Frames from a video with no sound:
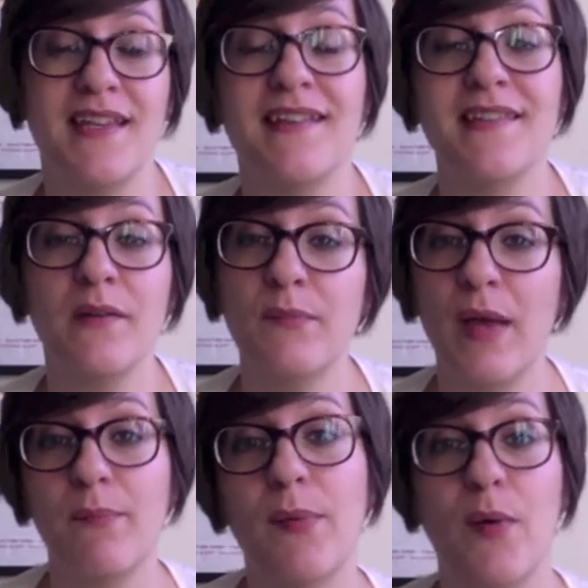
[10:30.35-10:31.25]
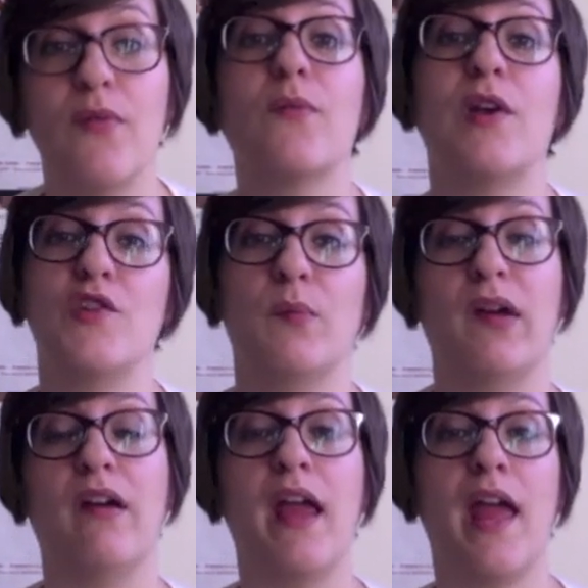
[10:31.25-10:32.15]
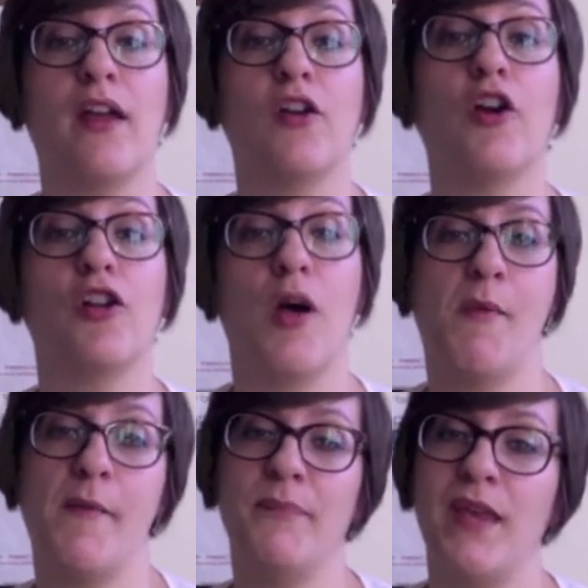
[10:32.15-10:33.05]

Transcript: and sung by both Rachel Berry and Kurt Hummel.